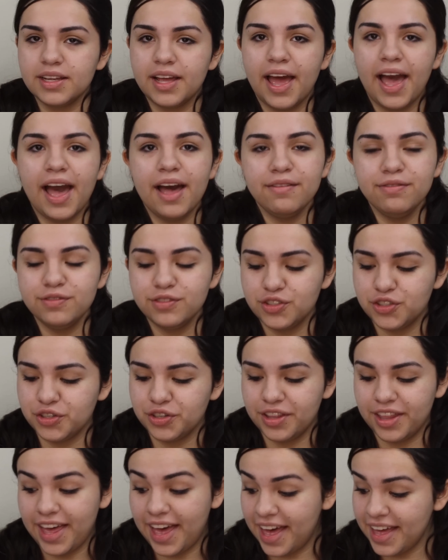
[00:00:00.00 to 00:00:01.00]
After
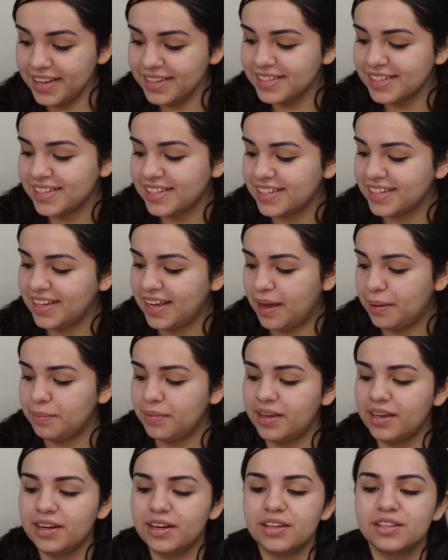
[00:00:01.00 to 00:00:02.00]
that, I'm
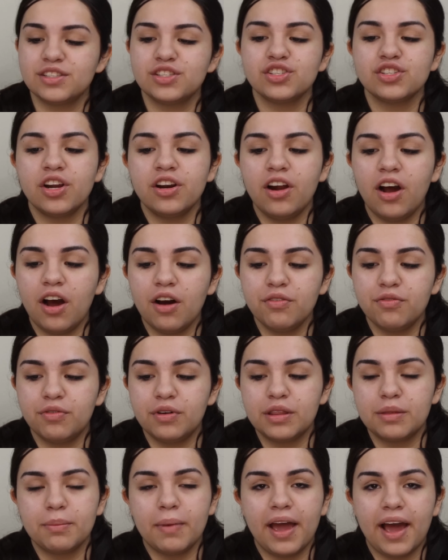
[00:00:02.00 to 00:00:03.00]
gonna start off
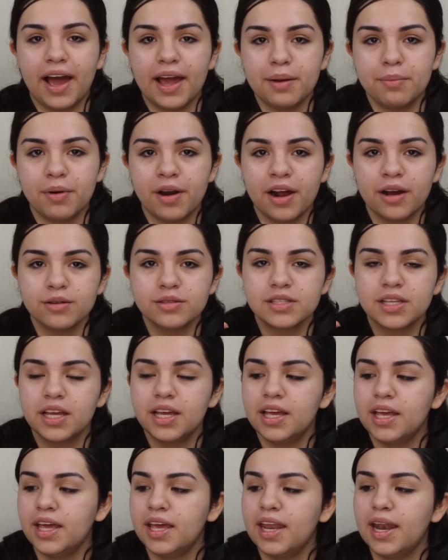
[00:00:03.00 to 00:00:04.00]
with my eyebrows,
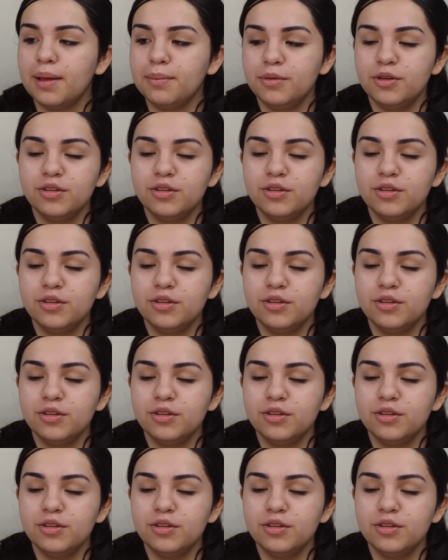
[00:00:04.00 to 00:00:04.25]
and I'm